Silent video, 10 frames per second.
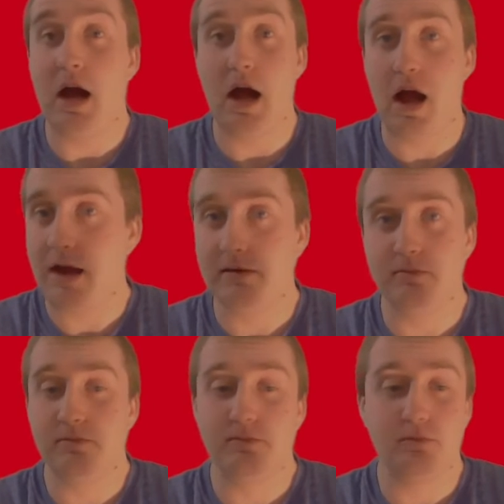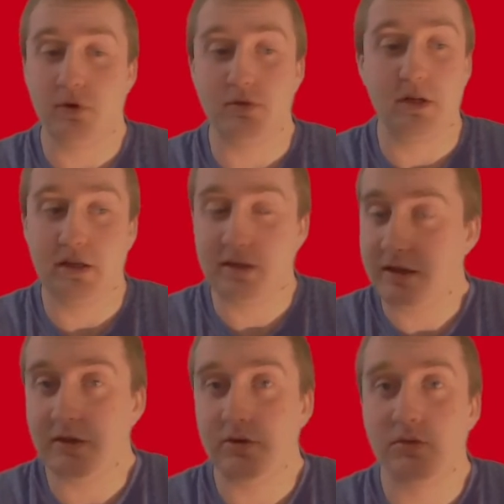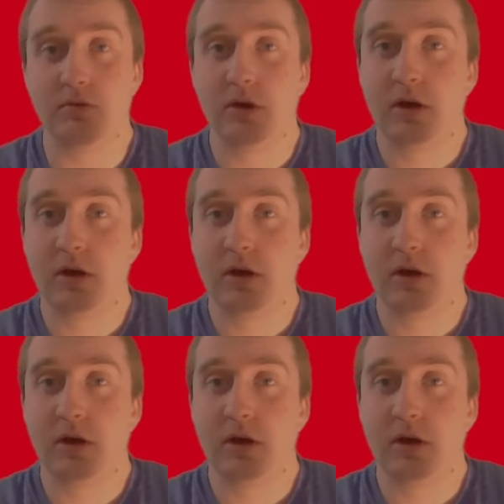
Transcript: I will continue